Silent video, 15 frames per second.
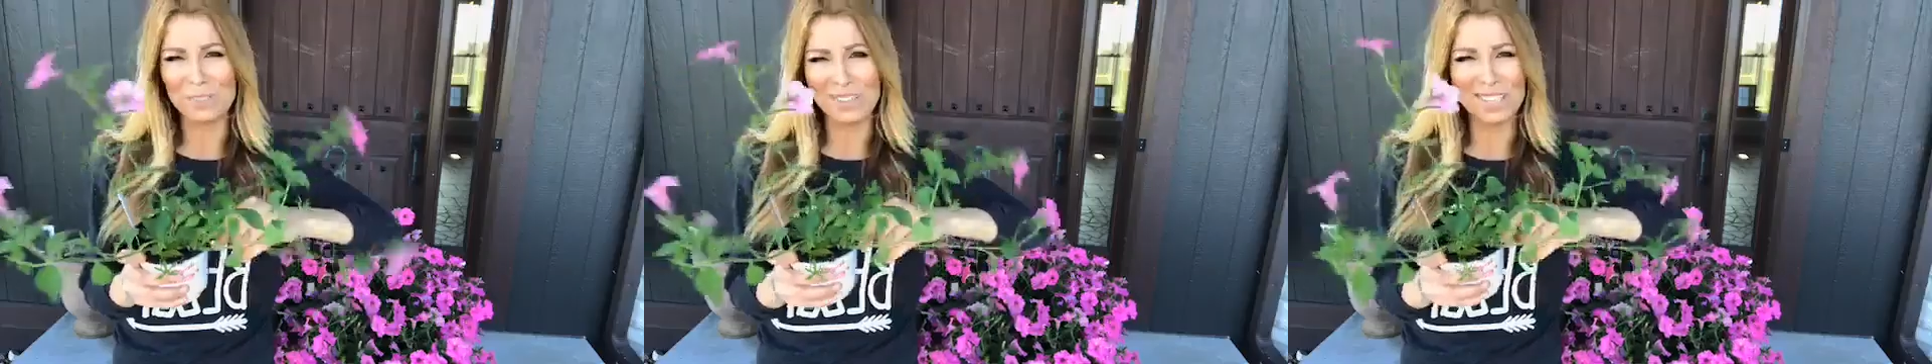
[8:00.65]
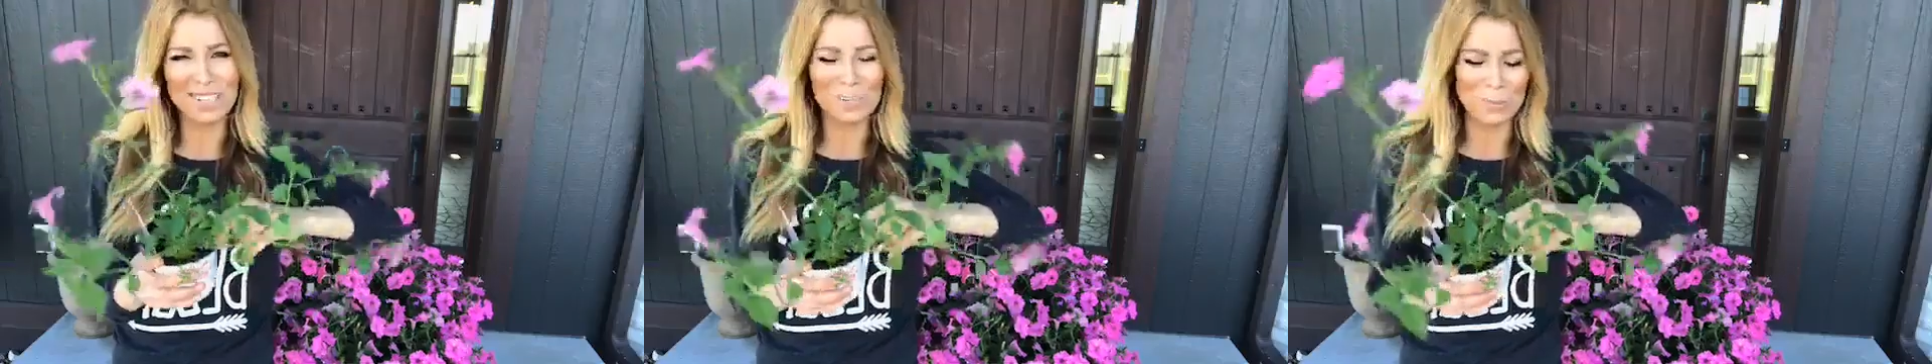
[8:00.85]

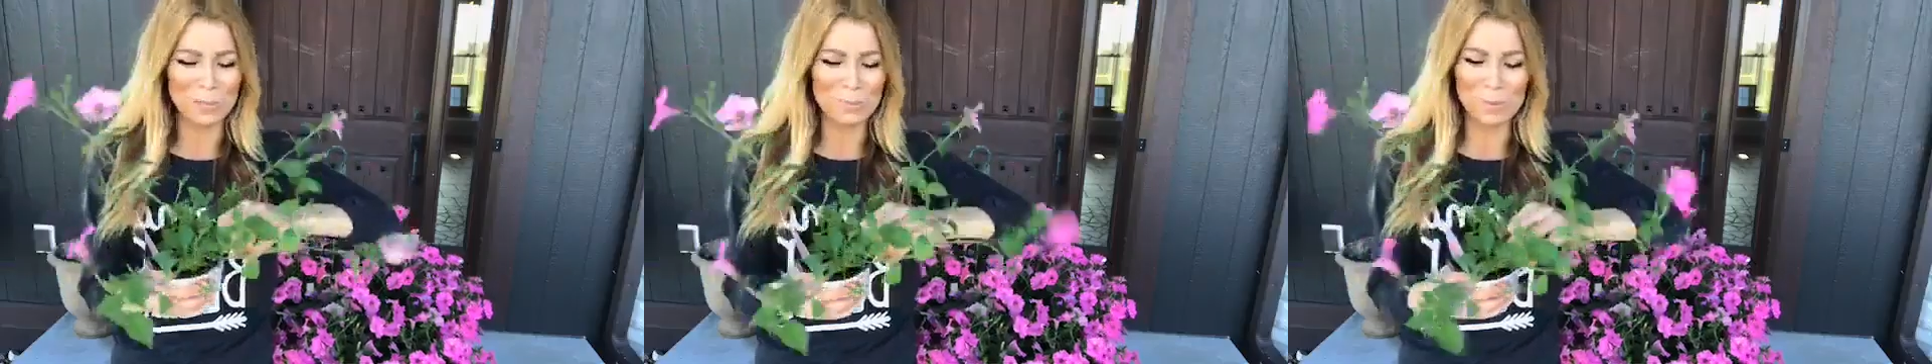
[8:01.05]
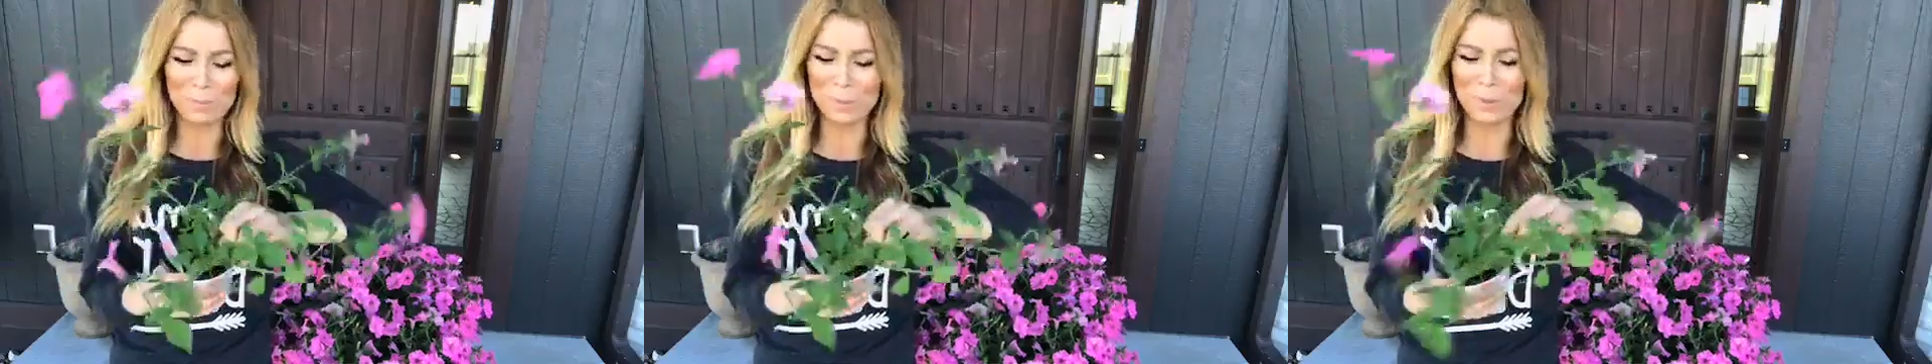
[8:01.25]
for a little
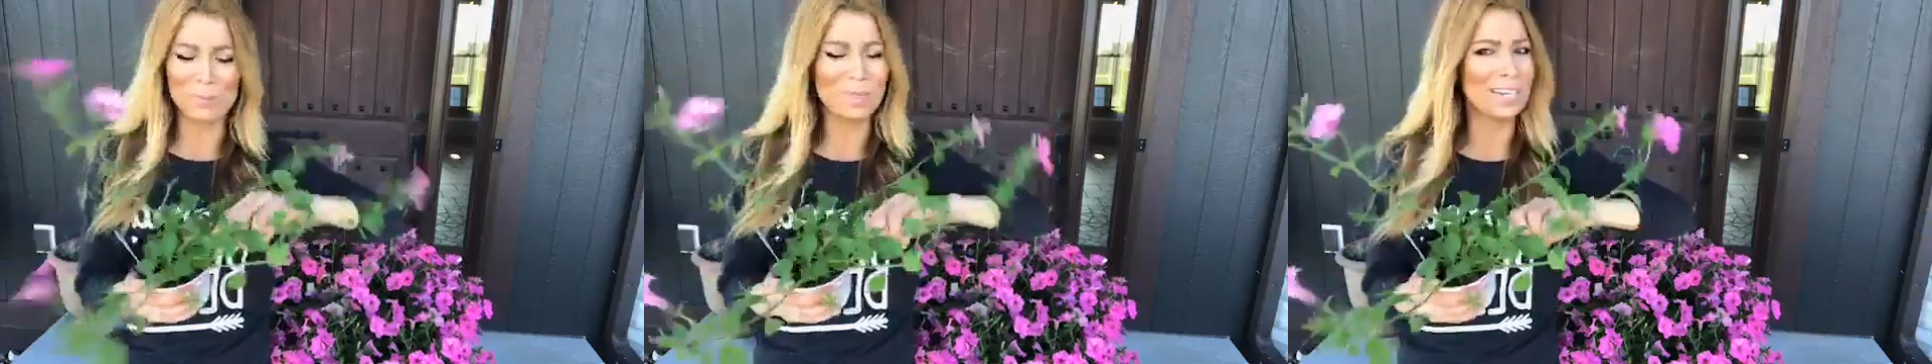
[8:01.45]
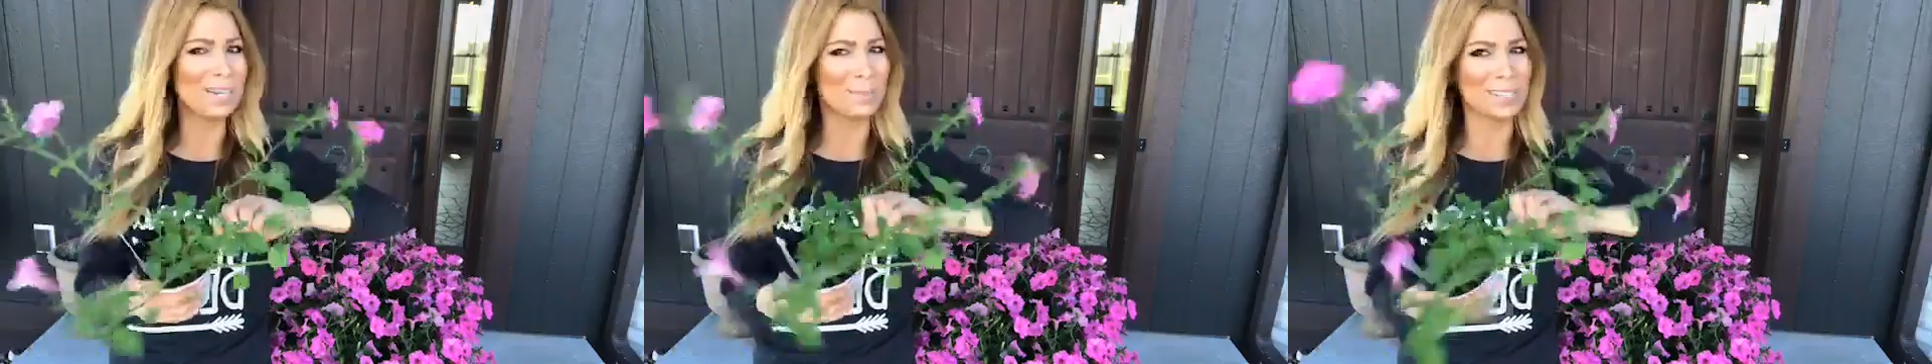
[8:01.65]
bit, but
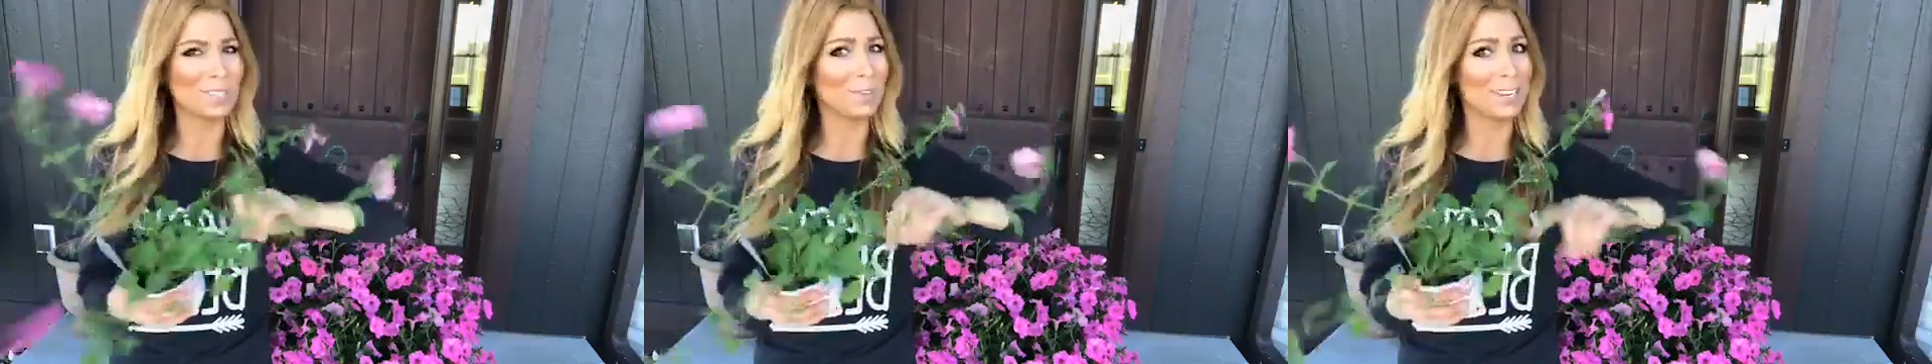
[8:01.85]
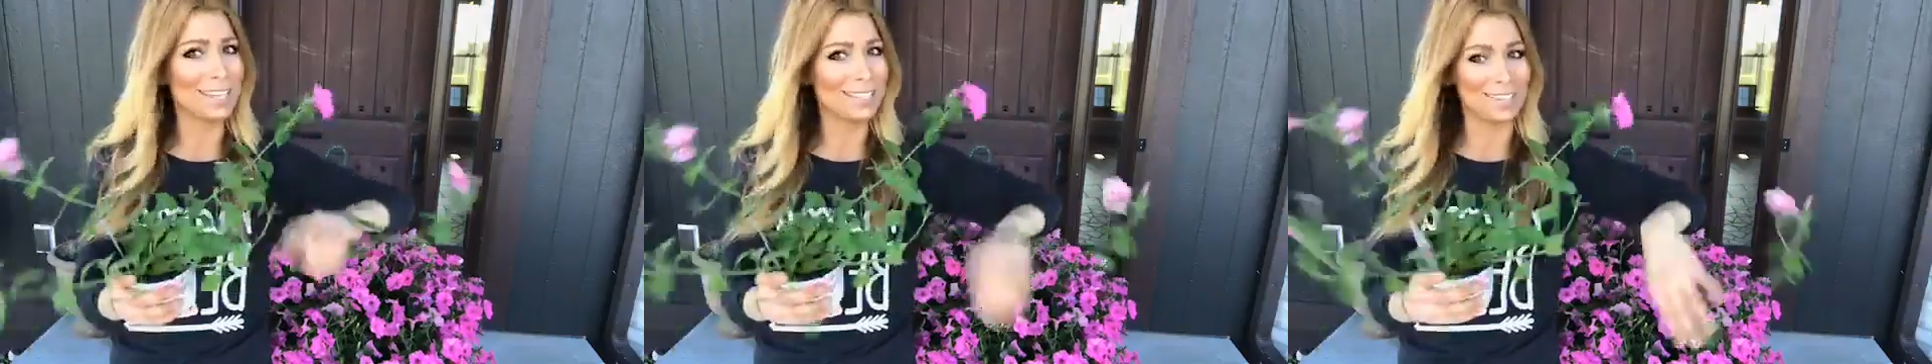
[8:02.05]
bubblegum is
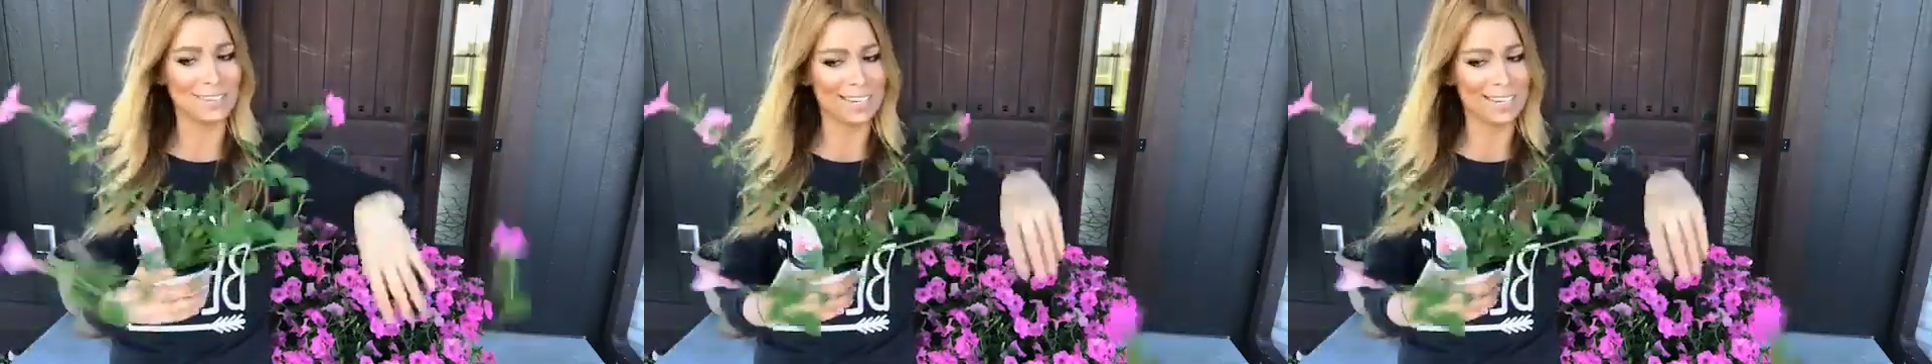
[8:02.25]
crazy,